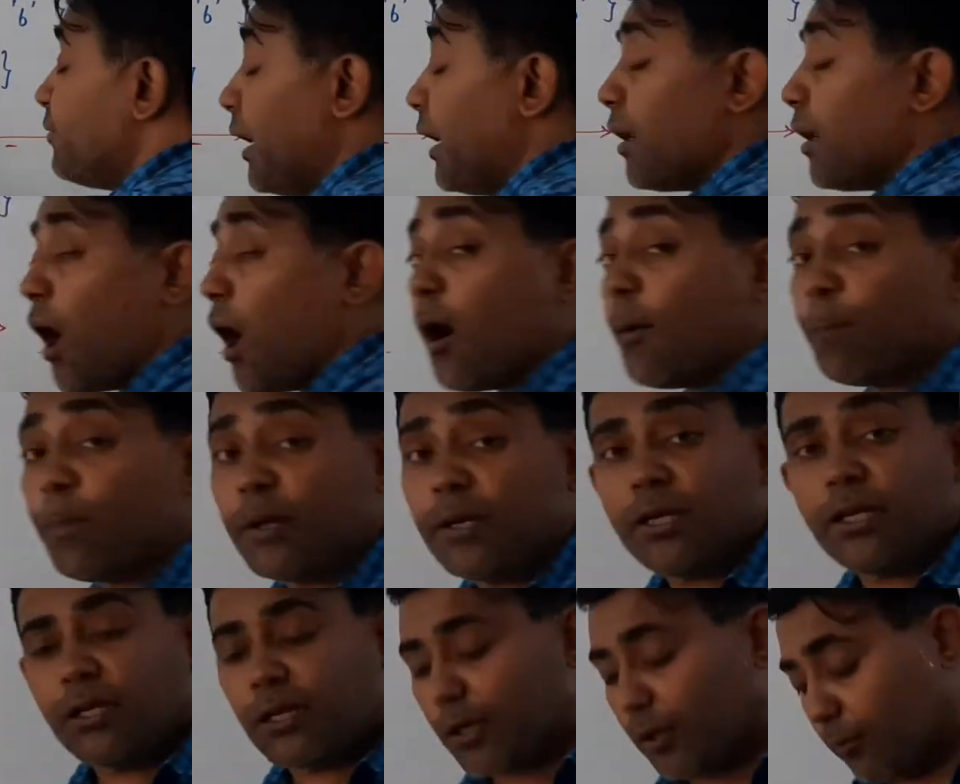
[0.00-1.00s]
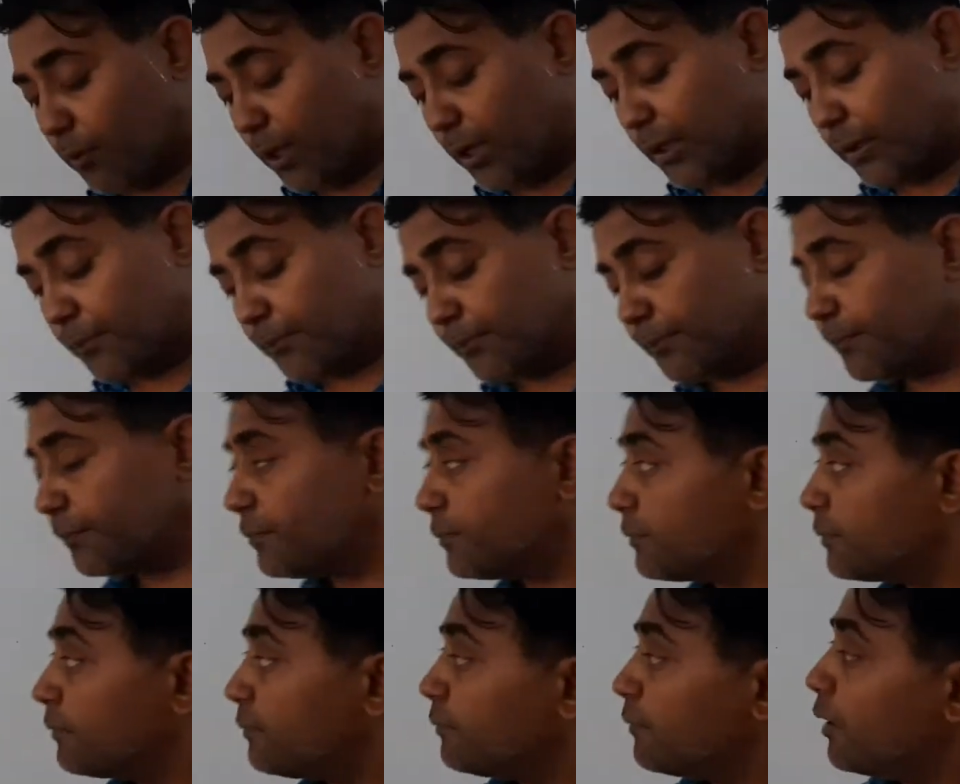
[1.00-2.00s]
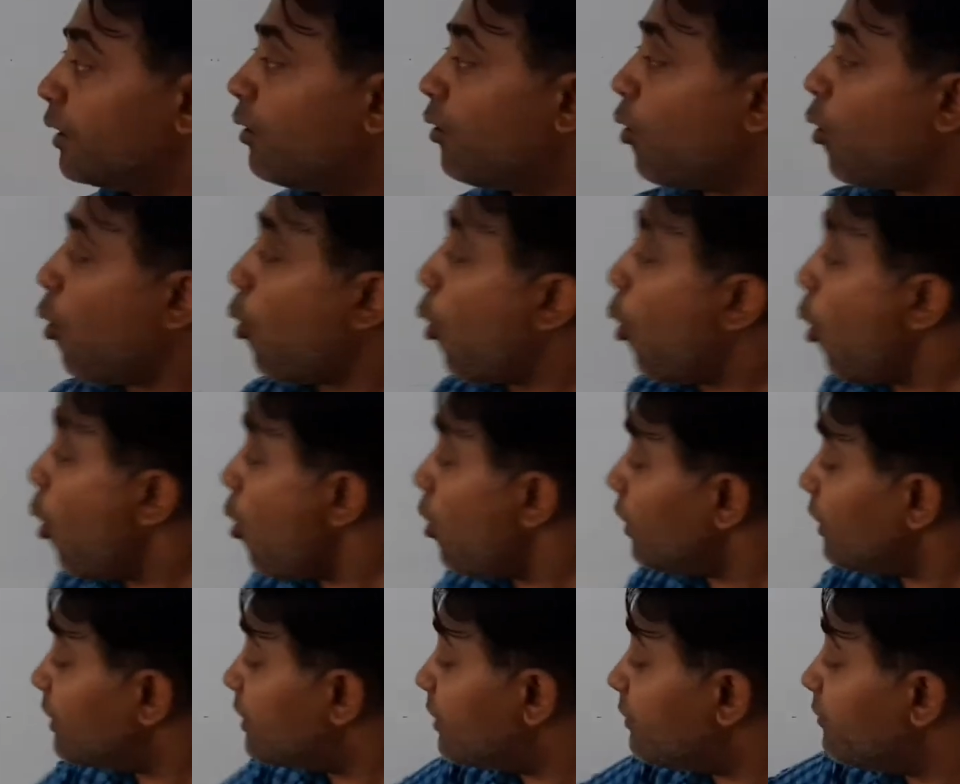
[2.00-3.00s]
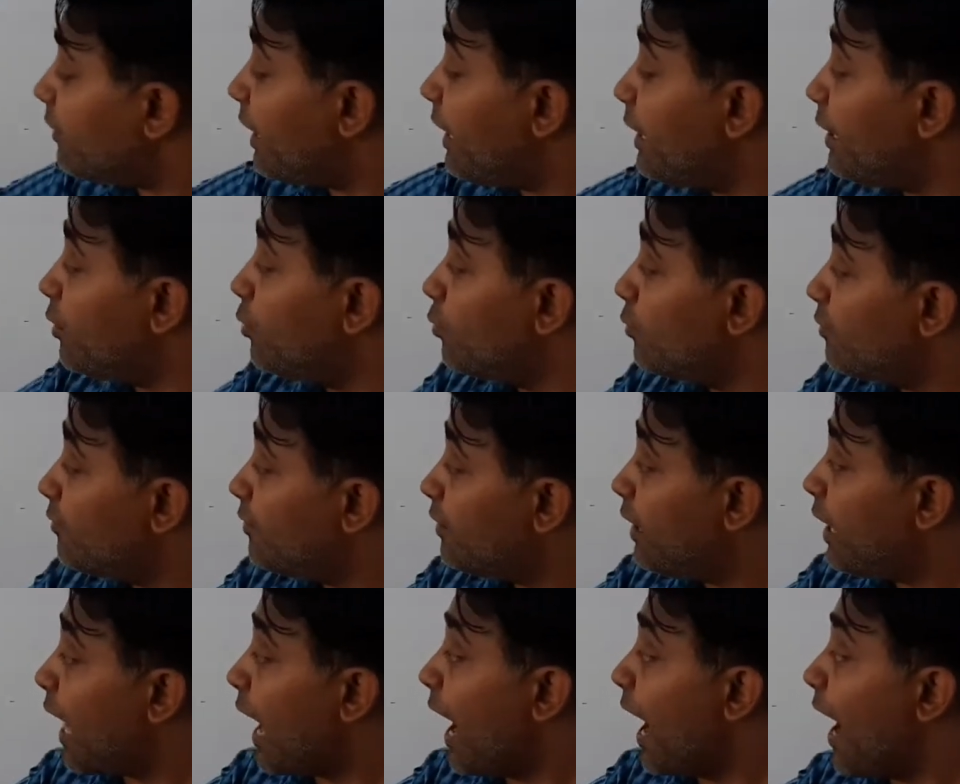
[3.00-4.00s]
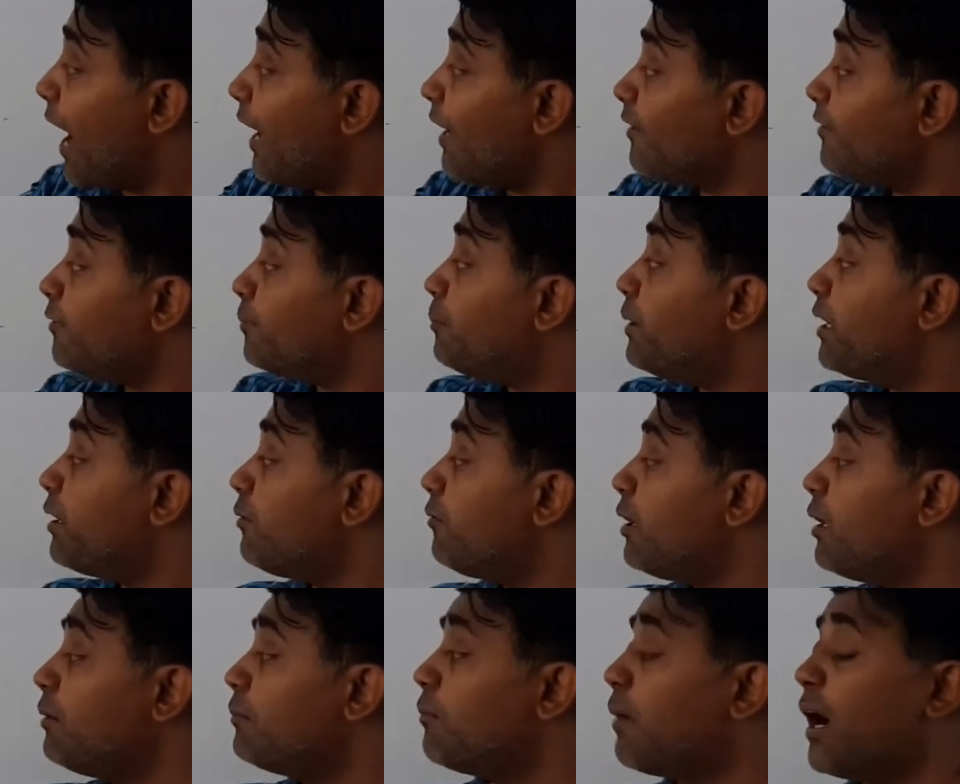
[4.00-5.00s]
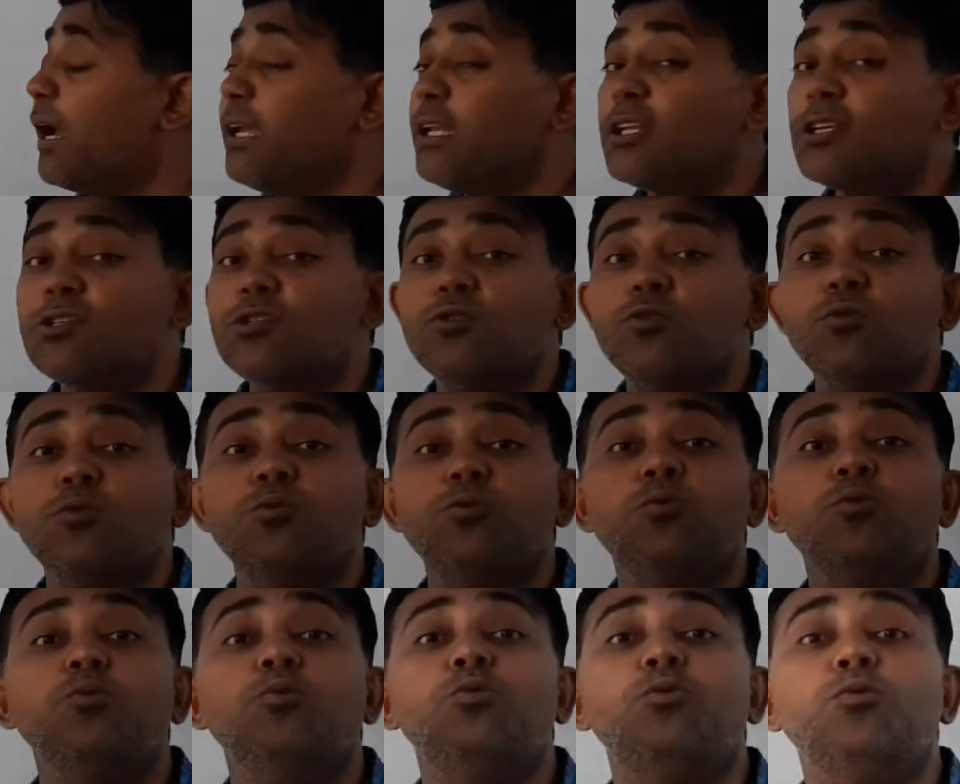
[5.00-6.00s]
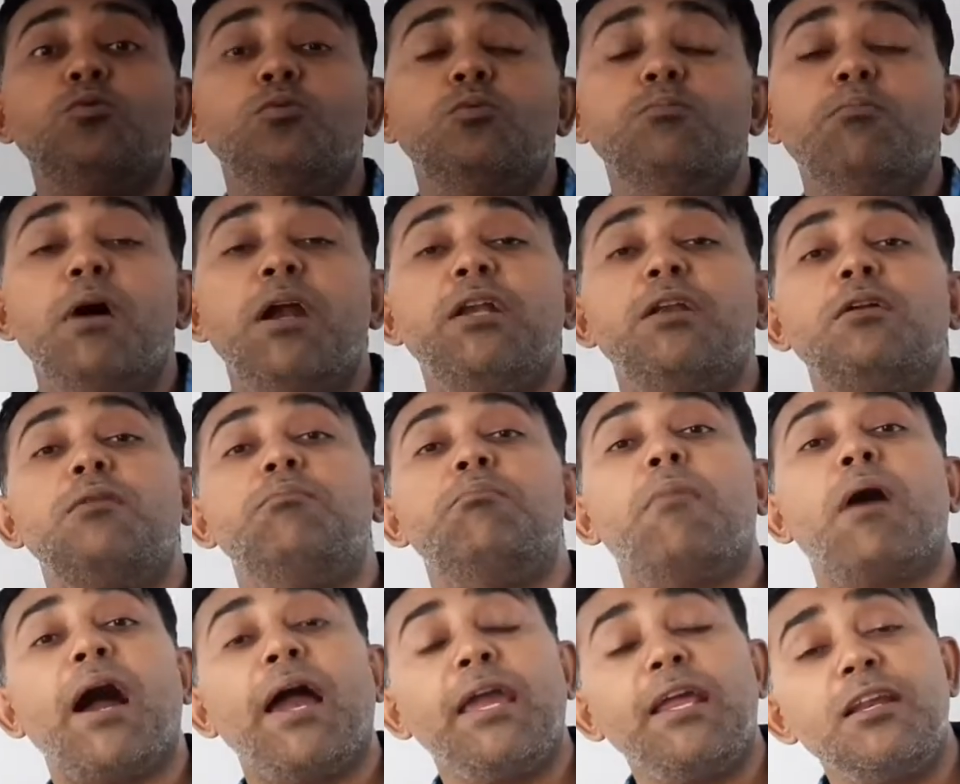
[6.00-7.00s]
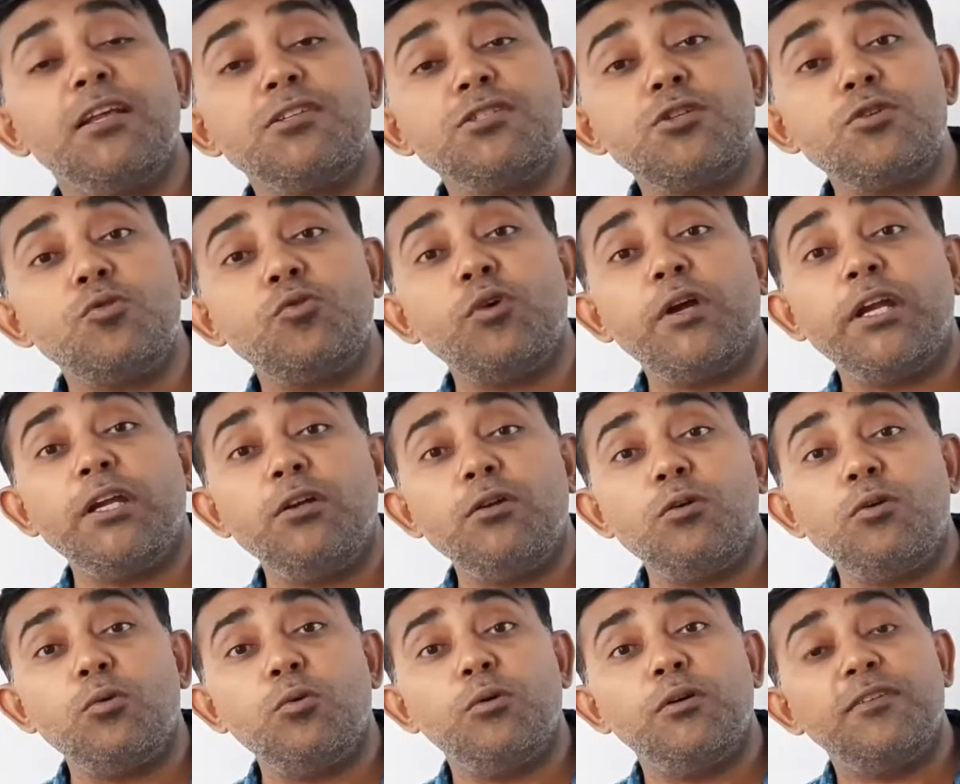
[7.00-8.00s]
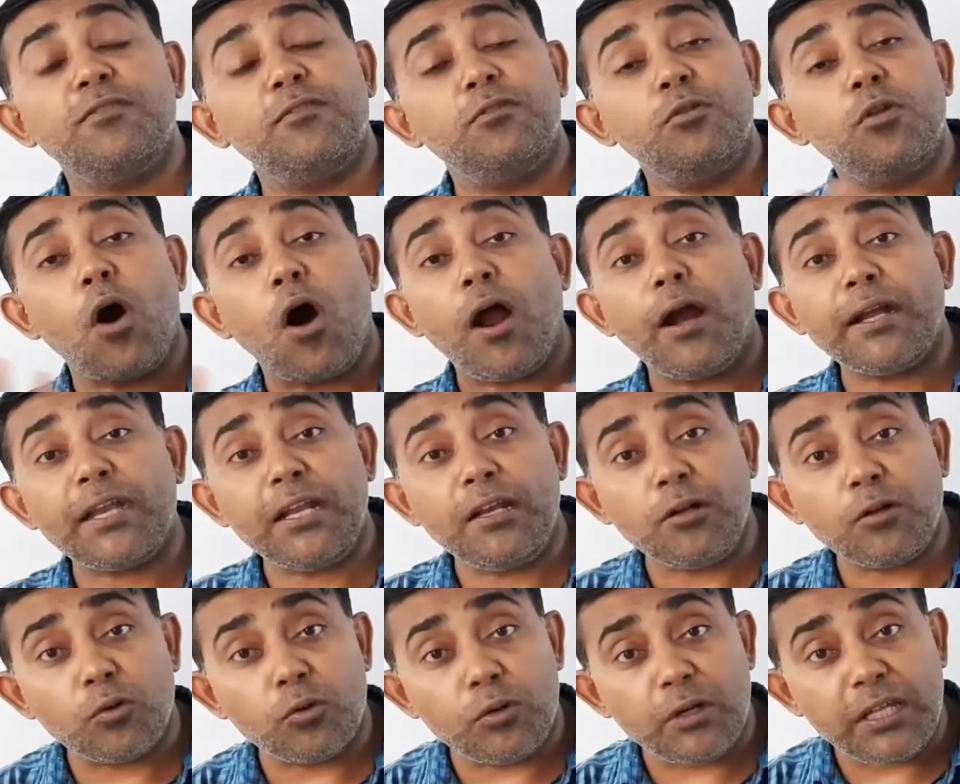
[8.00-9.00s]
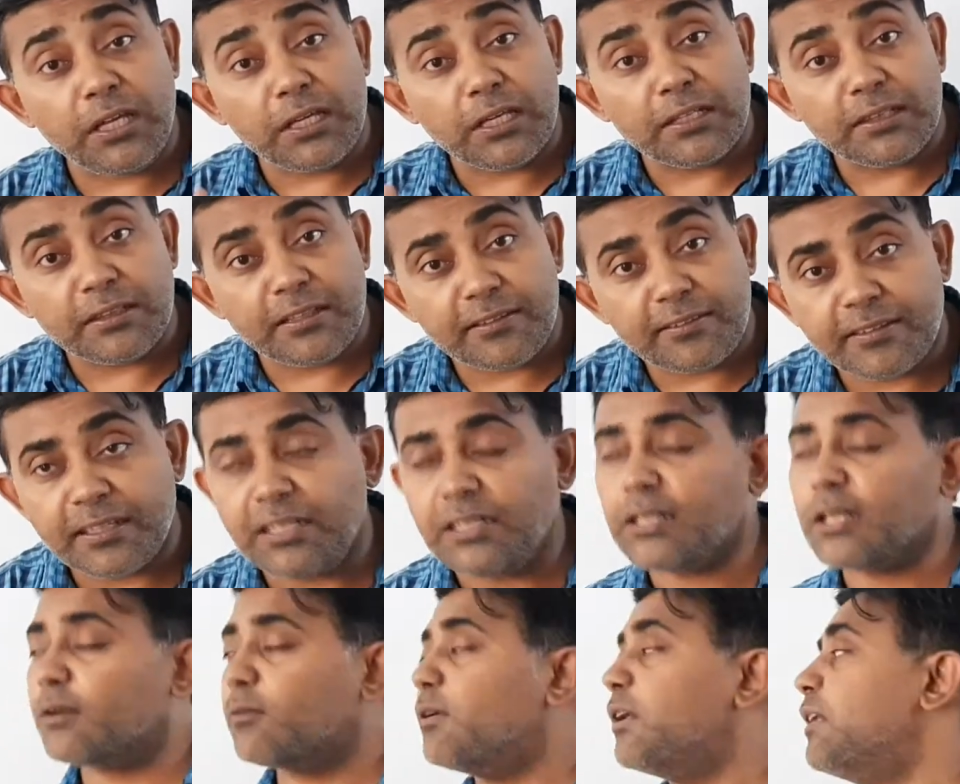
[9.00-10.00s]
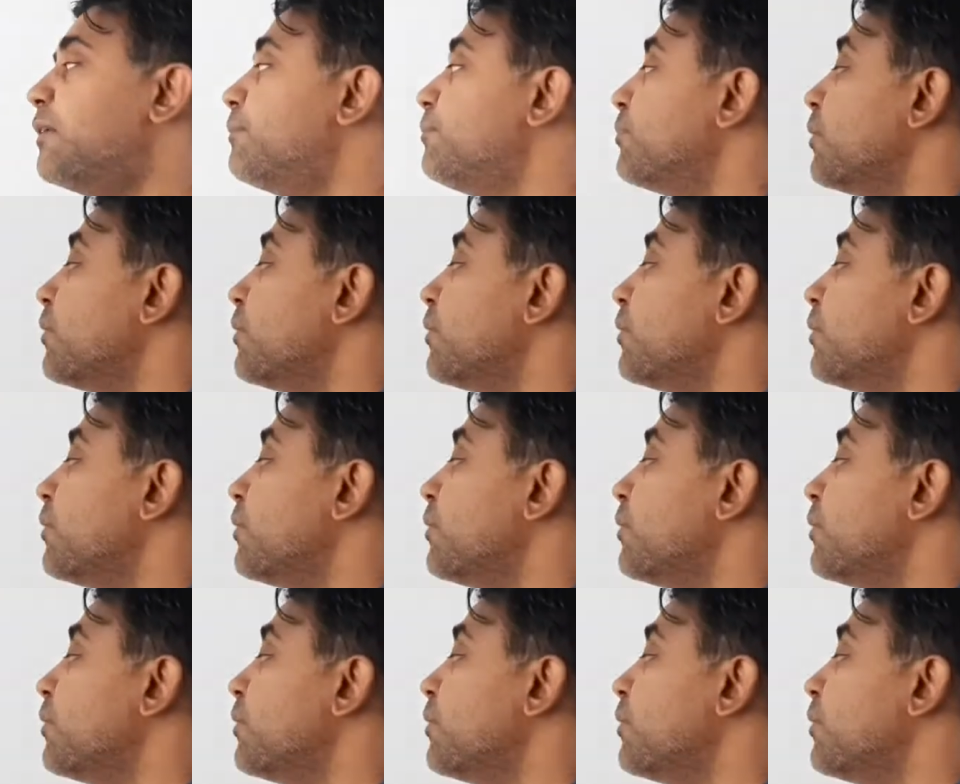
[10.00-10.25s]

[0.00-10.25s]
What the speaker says: an open interval? All the values lies between minus 2 to 2, but minus 2 and 2 is not including in this interval.